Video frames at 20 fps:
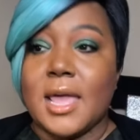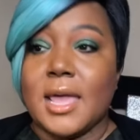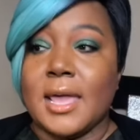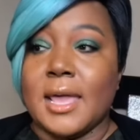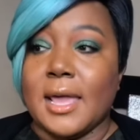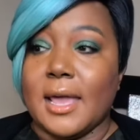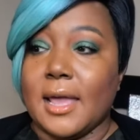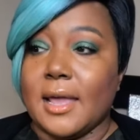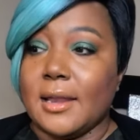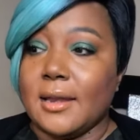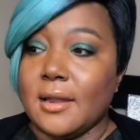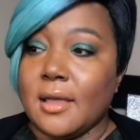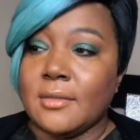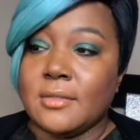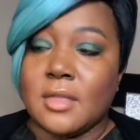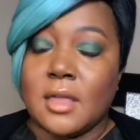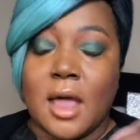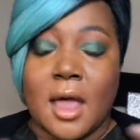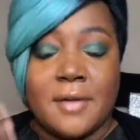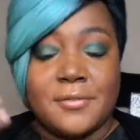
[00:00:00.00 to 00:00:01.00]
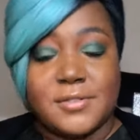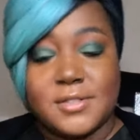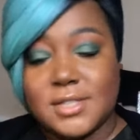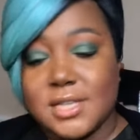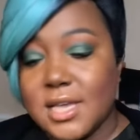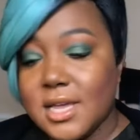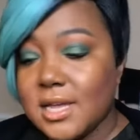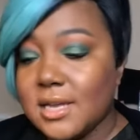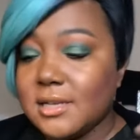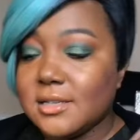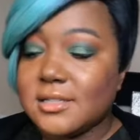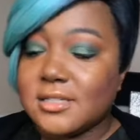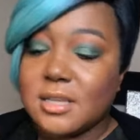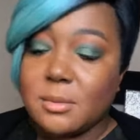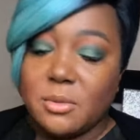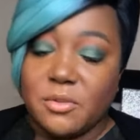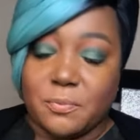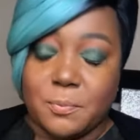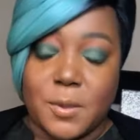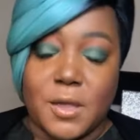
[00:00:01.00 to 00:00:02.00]
And I've seen
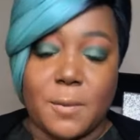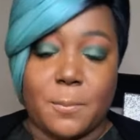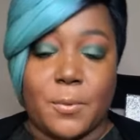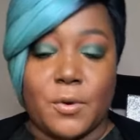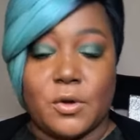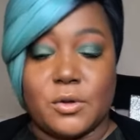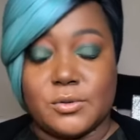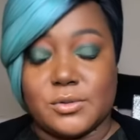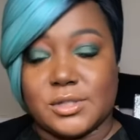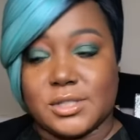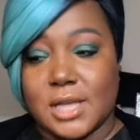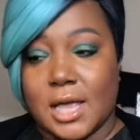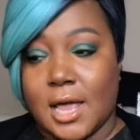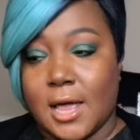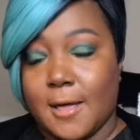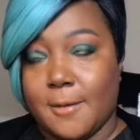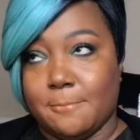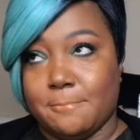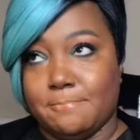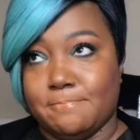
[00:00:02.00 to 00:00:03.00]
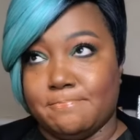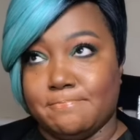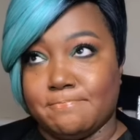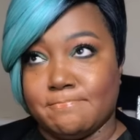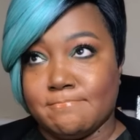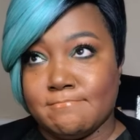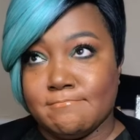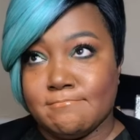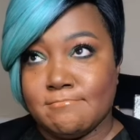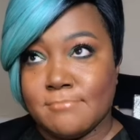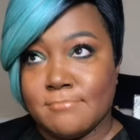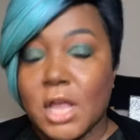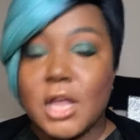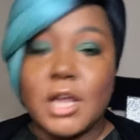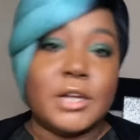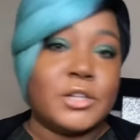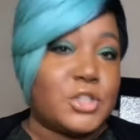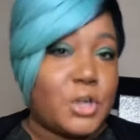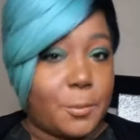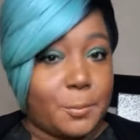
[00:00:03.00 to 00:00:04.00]
some of people's um
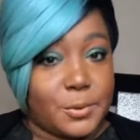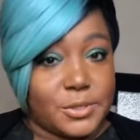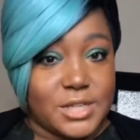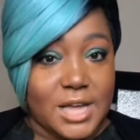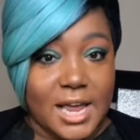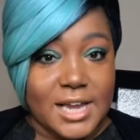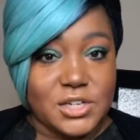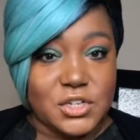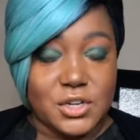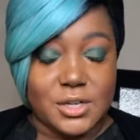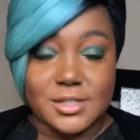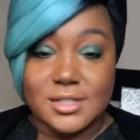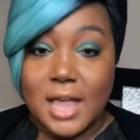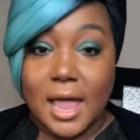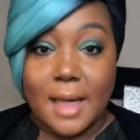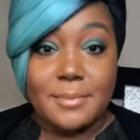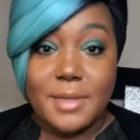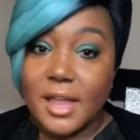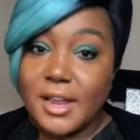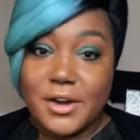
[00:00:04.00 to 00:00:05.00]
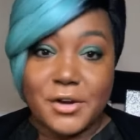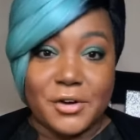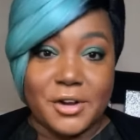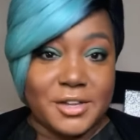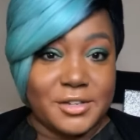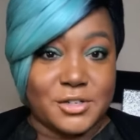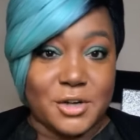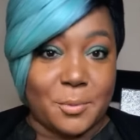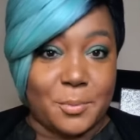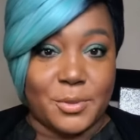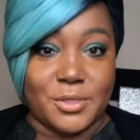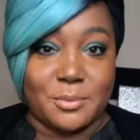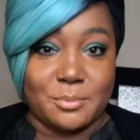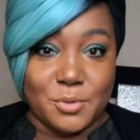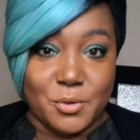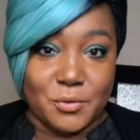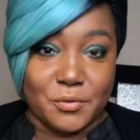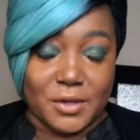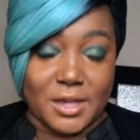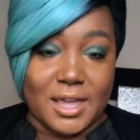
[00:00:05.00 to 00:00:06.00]
interpretations. I'm not here to interpret the
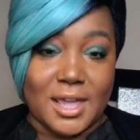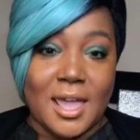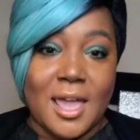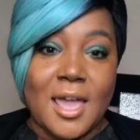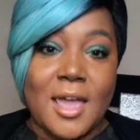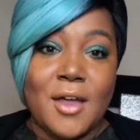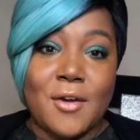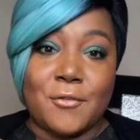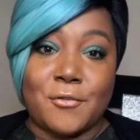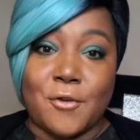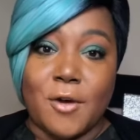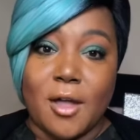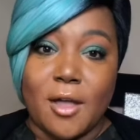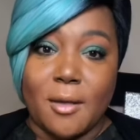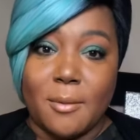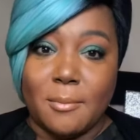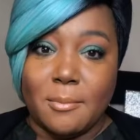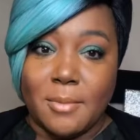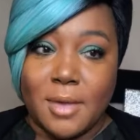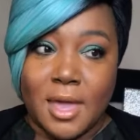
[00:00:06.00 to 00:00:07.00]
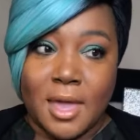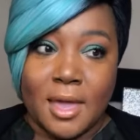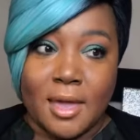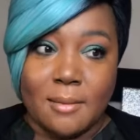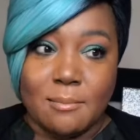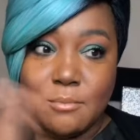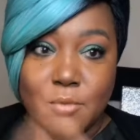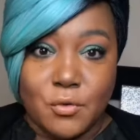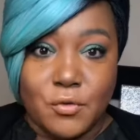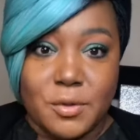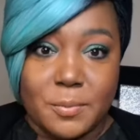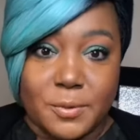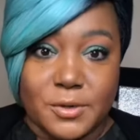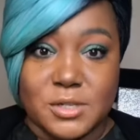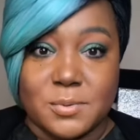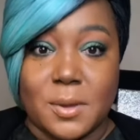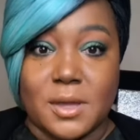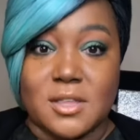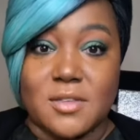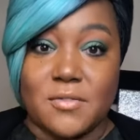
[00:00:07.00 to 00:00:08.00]
movie from a movie
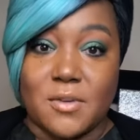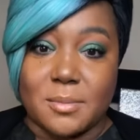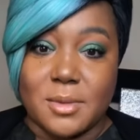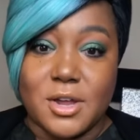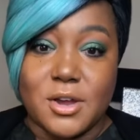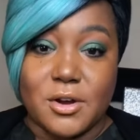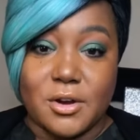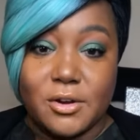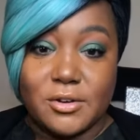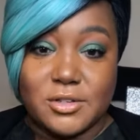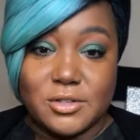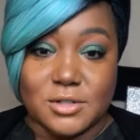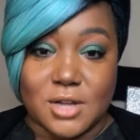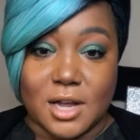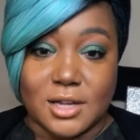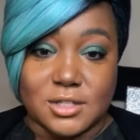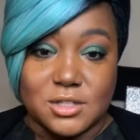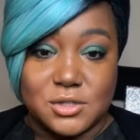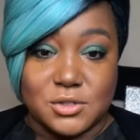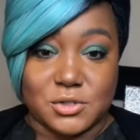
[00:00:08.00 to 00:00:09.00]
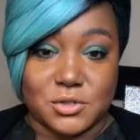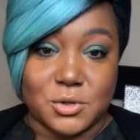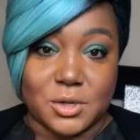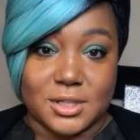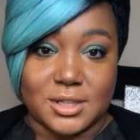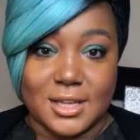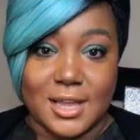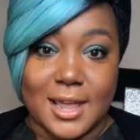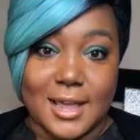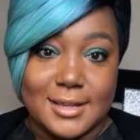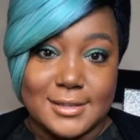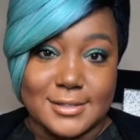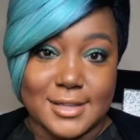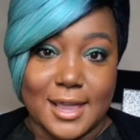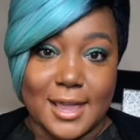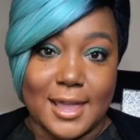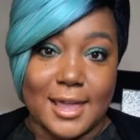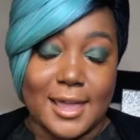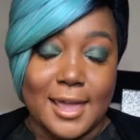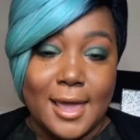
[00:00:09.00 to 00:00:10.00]
perspective. I'm here to talk to you strictly as
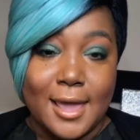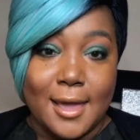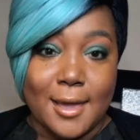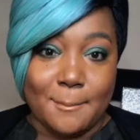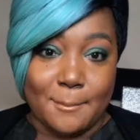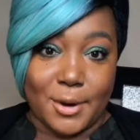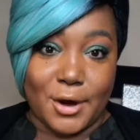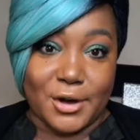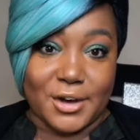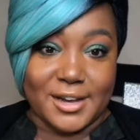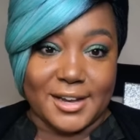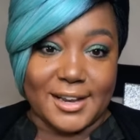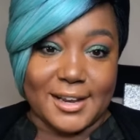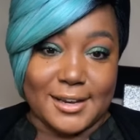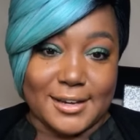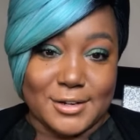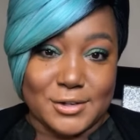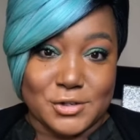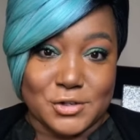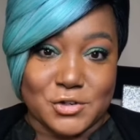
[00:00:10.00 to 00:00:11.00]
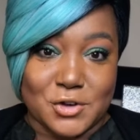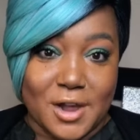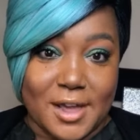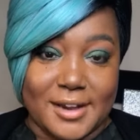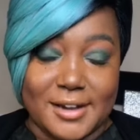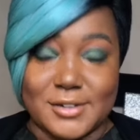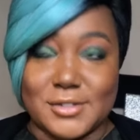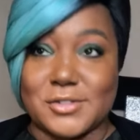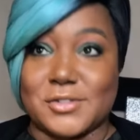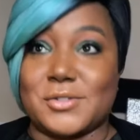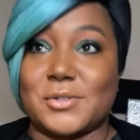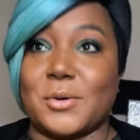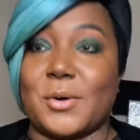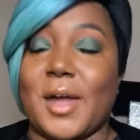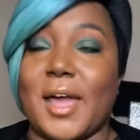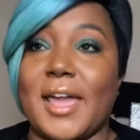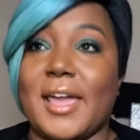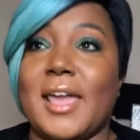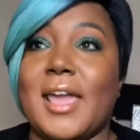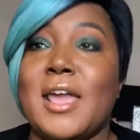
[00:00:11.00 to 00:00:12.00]
a marketing strategist,
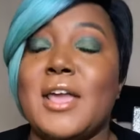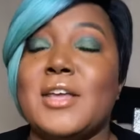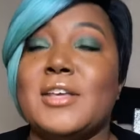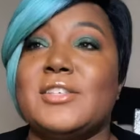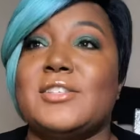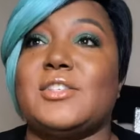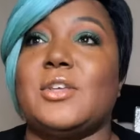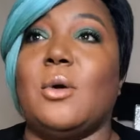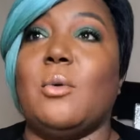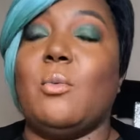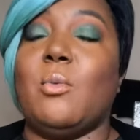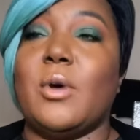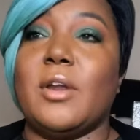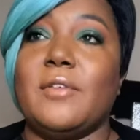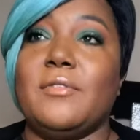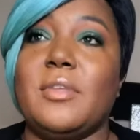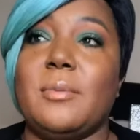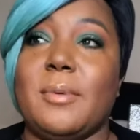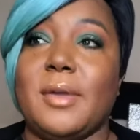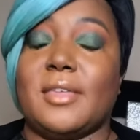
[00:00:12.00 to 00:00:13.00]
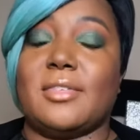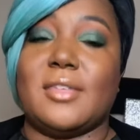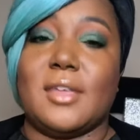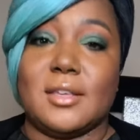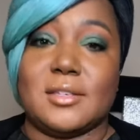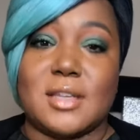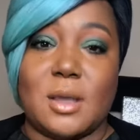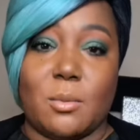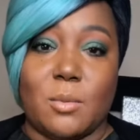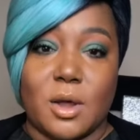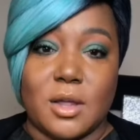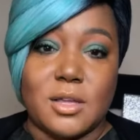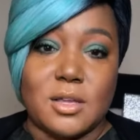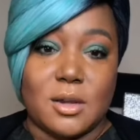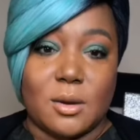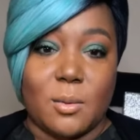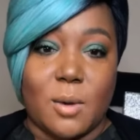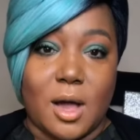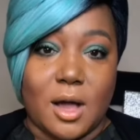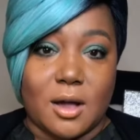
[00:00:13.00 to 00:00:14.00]
okay? So, one of the big things I want
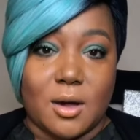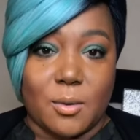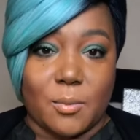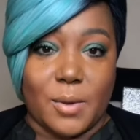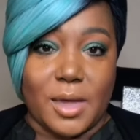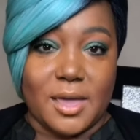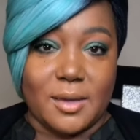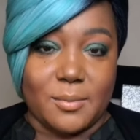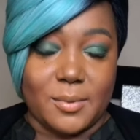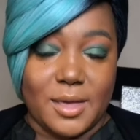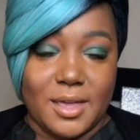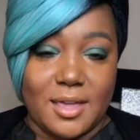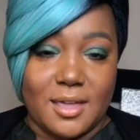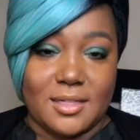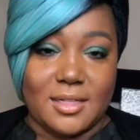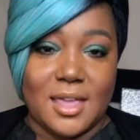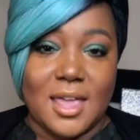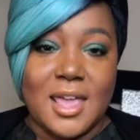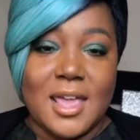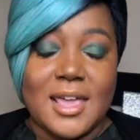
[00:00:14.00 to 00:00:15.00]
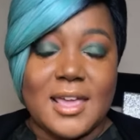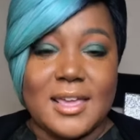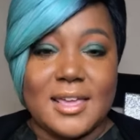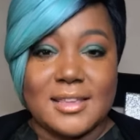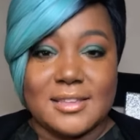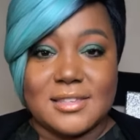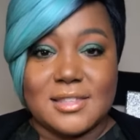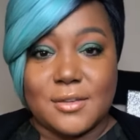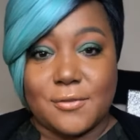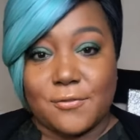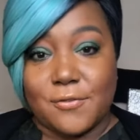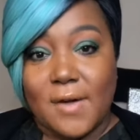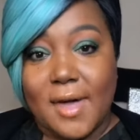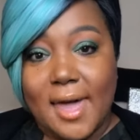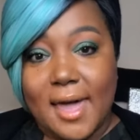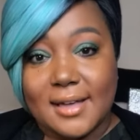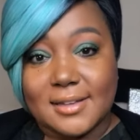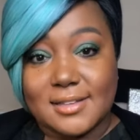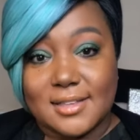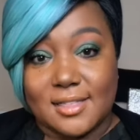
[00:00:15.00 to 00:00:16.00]
you to walk away with is the
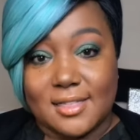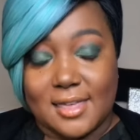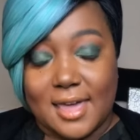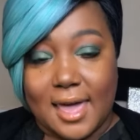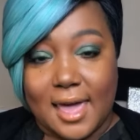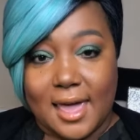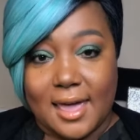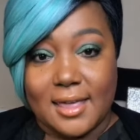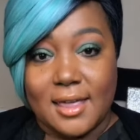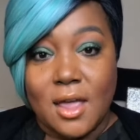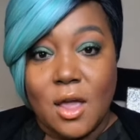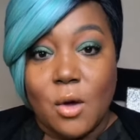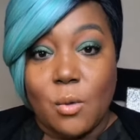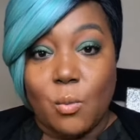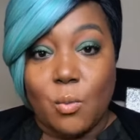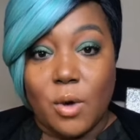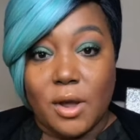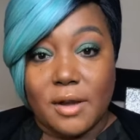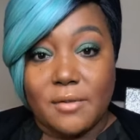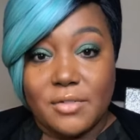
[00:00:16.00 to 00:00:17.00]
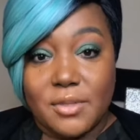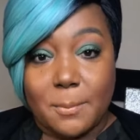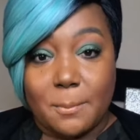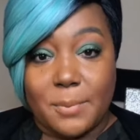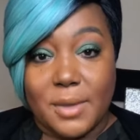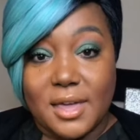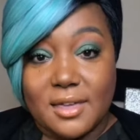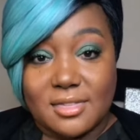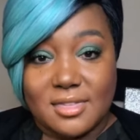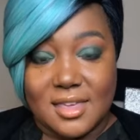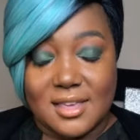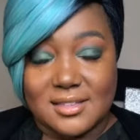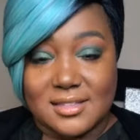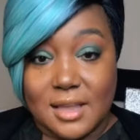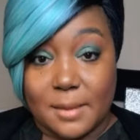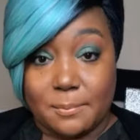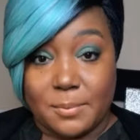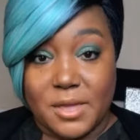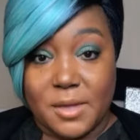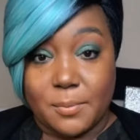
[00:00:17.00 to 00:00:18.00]
fact that one of the big things
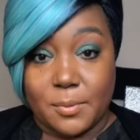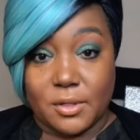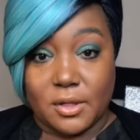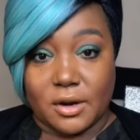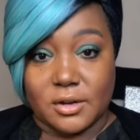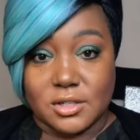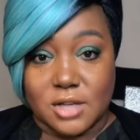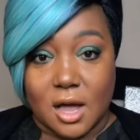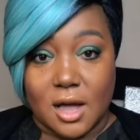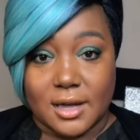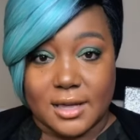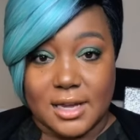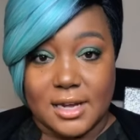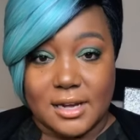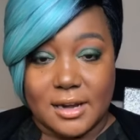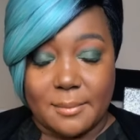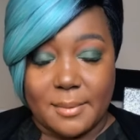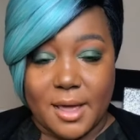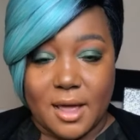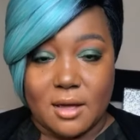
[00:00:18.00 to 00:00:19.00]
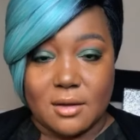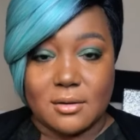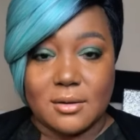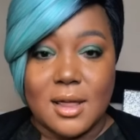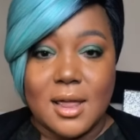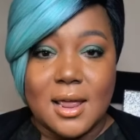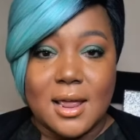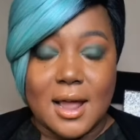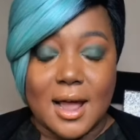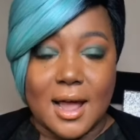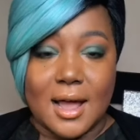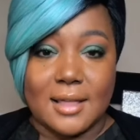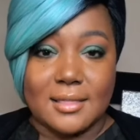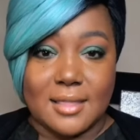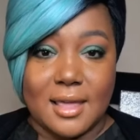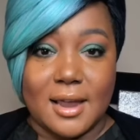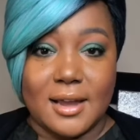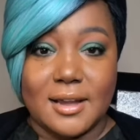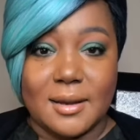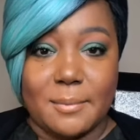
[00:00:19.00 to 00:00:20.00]
that people are talking about
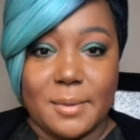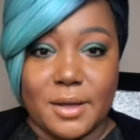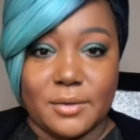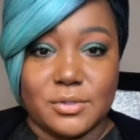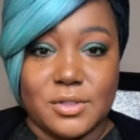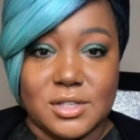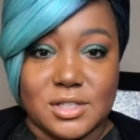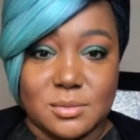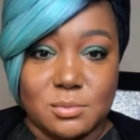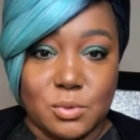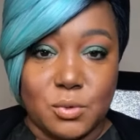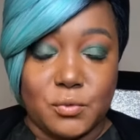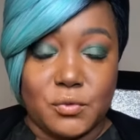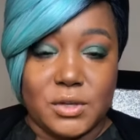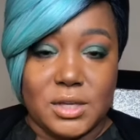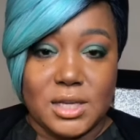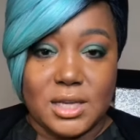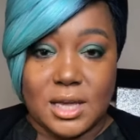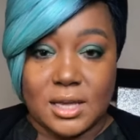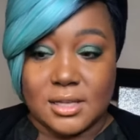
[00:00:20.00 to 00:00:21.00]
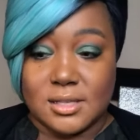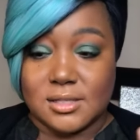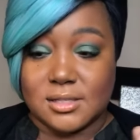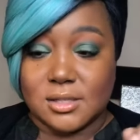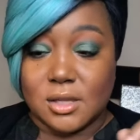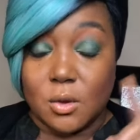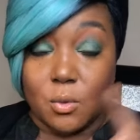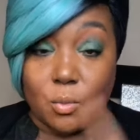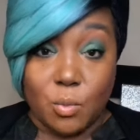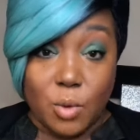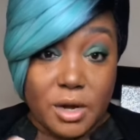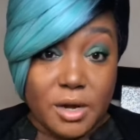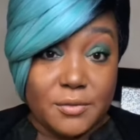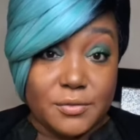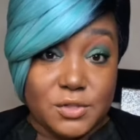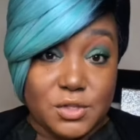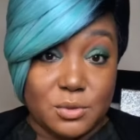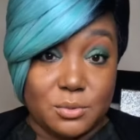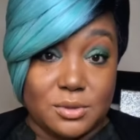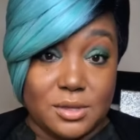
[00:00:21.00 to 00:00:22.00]
online about this movie is one
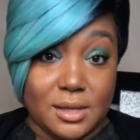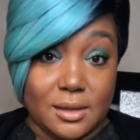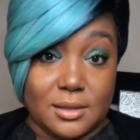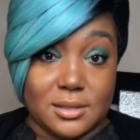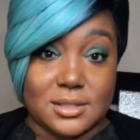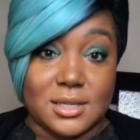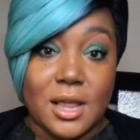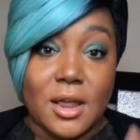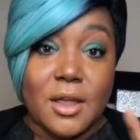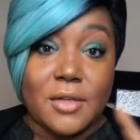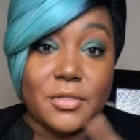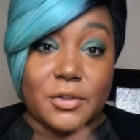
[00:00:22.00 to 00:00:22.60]
of two things.